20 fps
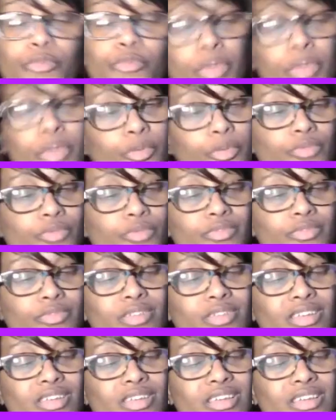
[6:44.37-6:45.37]
people,
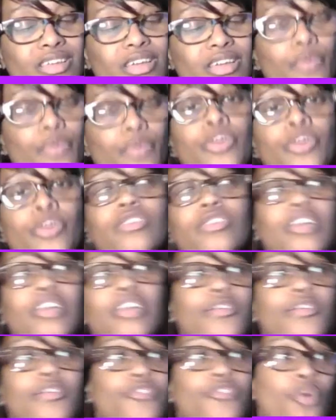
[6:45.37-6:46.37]
when you're
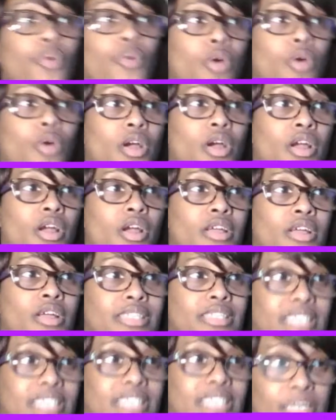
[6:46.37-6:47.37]
looking for
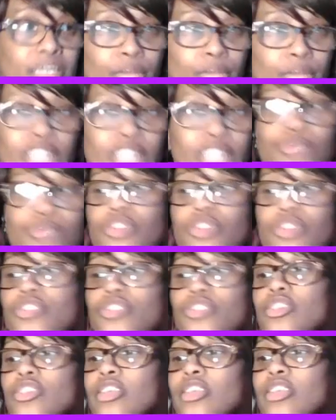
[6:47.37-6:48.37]
teammates, when
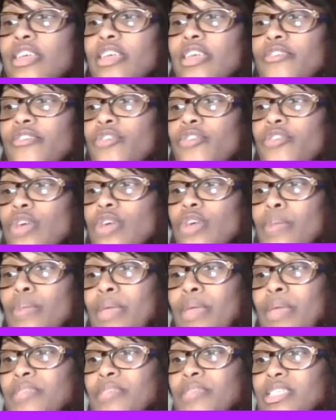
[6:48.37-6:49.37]
you're looking for
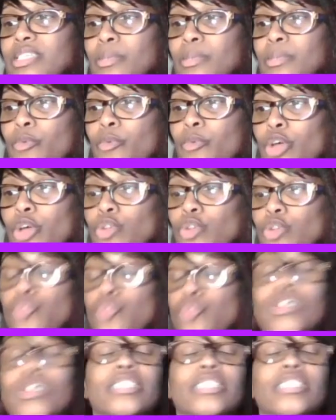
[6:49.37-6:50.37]
maybe someone
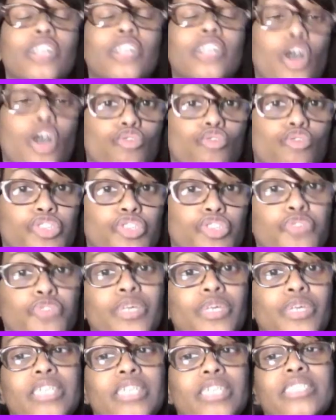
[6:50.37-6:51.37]
who is a coach,
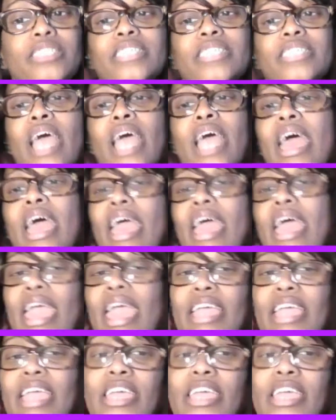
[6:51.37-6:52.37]
who is
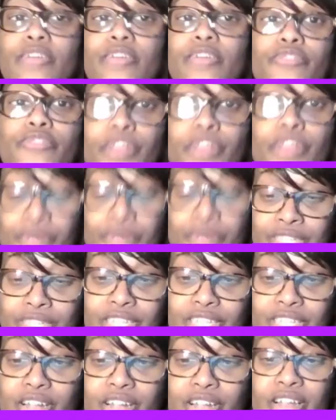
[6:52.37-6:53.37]
a
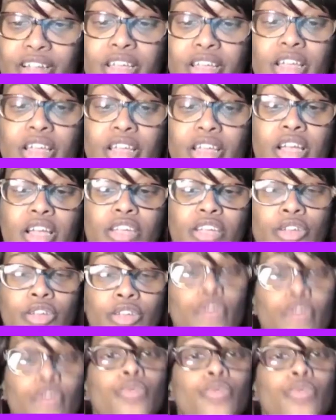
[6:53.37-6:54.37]
influencer,
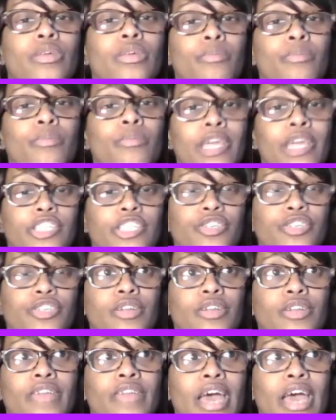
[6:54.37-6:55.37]
you want to make
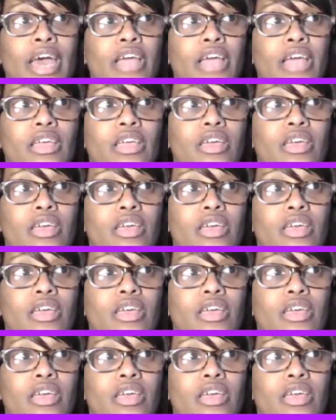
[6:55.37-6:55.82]
sure that